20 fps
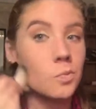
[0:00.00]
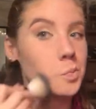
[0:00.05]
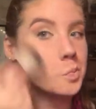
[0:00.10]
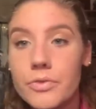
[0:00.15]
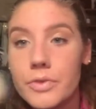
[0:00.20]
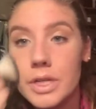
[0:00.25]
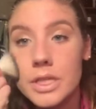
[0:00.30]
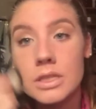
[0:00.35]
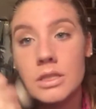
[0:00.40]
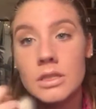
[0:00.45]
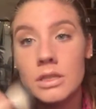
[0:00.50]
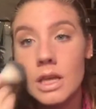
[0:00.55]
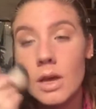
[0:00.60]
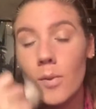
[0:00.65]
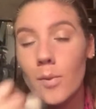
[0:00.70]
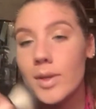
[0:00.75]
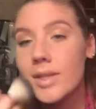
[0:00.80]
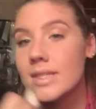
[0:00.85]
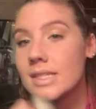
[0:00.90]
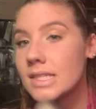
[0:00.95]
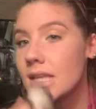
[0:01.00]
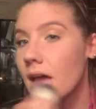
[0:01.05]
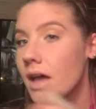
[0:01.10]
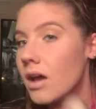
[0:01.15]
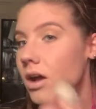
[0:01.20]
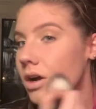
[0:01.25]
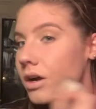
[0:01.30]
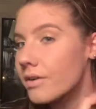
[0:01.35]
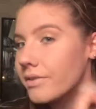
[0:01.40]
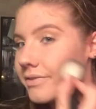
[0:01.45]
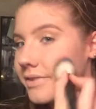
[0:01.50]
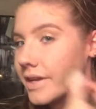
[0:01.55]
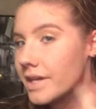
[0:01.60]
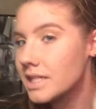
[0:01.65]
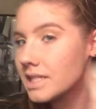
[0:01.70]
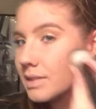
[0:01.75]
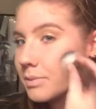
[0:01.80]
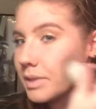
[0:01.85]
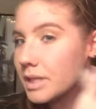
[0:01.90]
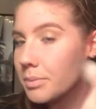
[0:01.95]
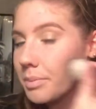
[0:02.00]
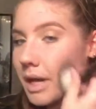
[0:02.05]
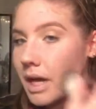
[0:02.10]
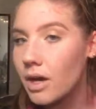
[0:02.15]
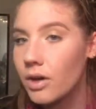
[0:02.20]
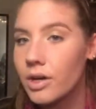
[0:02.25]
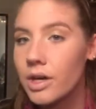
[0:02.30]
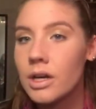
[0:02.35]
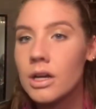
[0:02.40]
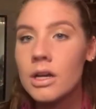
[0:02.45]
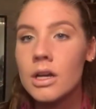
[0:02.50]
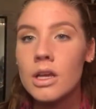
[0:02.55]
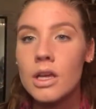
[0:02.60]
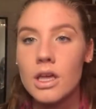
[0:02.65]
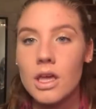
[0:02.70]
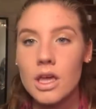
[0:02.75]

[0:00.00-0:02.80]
The reason that we set our face with powder